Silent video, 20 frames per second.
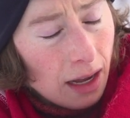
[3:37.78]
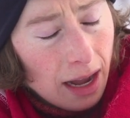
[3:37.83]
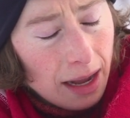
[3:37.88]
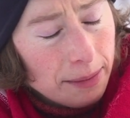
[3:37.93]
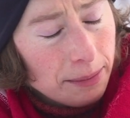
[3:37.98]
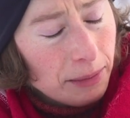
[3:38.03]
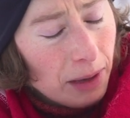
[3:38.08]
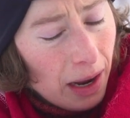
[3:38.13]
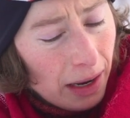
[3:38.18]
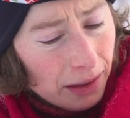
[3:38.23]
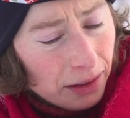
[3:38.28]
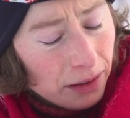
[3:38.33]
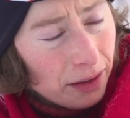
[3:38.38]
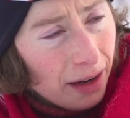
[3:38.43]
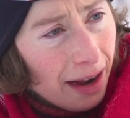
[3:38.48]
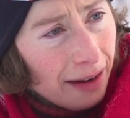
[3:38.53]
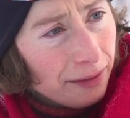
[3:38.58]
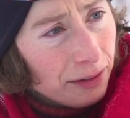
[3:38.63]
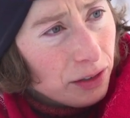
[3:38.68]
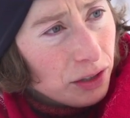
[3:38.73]
I'm not your
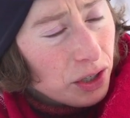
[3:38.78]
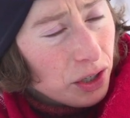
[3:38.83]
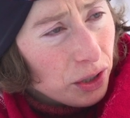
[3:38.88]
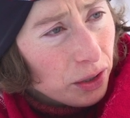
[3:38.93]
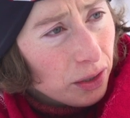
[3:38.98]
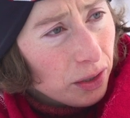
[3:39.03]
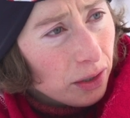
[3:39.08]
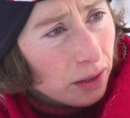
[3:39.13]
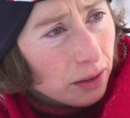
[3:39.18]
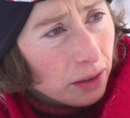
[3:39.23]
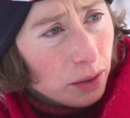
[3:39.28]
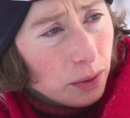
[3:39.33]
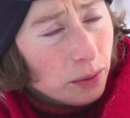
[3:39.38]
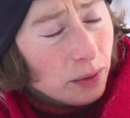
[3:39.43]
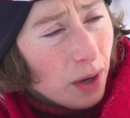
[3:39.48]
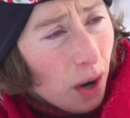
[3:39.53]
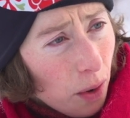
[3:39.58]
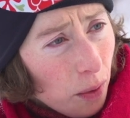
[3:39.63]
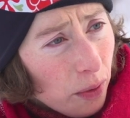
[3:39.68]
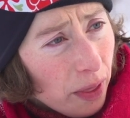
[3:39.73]
average girl. You
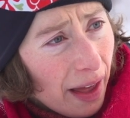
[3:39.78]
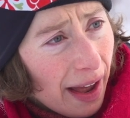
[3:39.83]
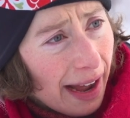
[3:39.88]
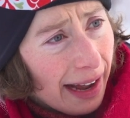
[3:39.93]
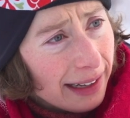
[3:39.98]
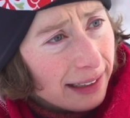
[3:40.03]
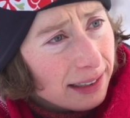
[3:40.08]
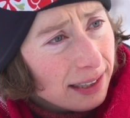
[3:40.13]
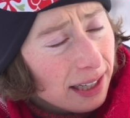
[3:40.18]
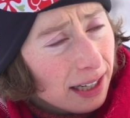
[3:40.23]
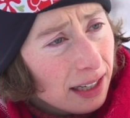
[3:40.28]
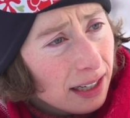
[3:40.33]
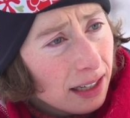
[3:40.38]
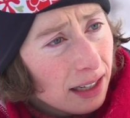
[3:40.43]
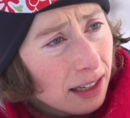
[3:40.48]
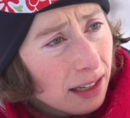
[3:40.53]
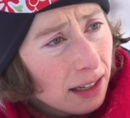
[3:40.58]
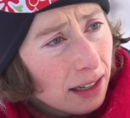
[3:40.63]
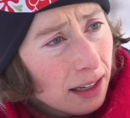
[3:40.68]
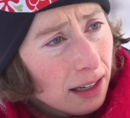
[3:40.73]
know that.
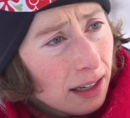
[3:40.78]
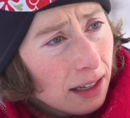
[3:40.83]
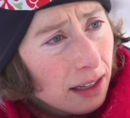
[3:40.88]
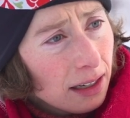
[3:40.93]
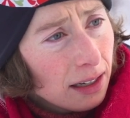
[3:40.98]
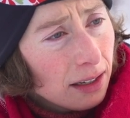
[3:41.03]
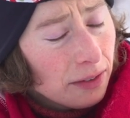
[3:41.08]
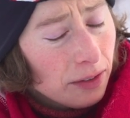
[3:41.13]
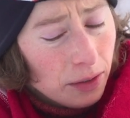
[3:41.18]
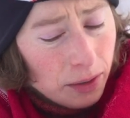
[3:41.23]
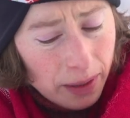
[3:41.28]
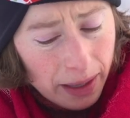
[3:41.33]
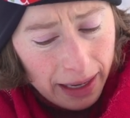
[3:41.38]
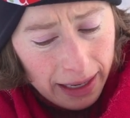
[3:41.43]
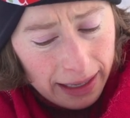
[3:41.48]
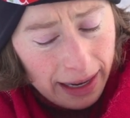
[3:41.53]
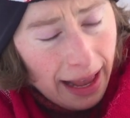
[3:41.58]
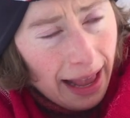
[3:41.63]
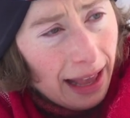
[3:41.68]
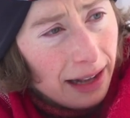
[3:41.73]
If you
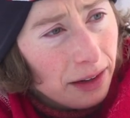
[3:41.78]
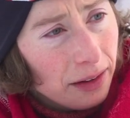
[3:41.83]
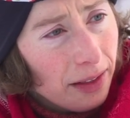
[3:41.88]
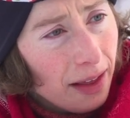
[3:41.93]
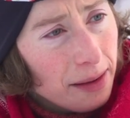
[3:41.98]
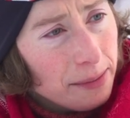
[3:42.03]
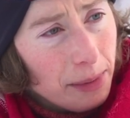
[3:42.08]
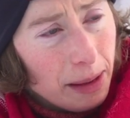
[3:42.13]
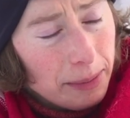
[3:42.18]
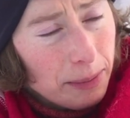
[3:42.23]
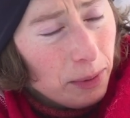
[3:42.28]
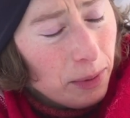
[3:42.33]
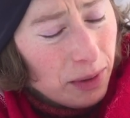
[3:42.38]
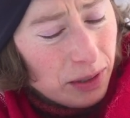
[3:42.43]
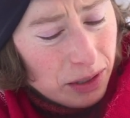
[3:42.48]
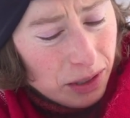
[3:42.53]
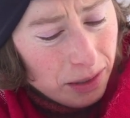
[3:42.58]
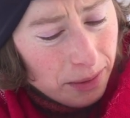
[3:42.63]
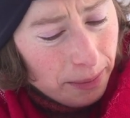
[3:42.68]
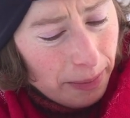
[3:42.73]
can't handle that, maybe we
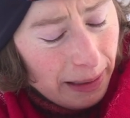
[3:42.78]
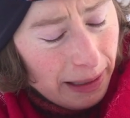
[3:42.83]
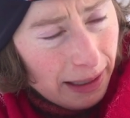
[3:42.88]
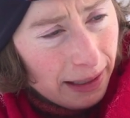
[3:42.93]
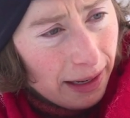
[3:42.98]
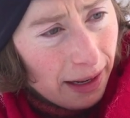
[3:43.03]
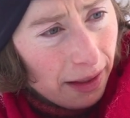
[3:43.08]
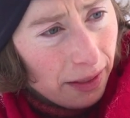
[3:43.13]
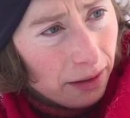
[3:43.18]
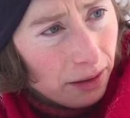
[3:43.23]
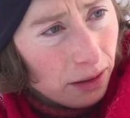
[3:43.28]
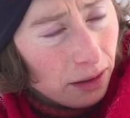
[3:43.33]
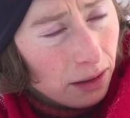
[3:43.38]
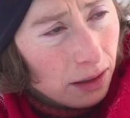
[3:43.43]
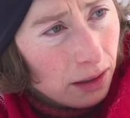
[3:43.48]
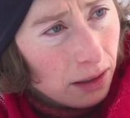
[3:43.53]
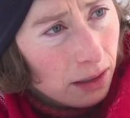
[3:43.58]
shouldn't be together.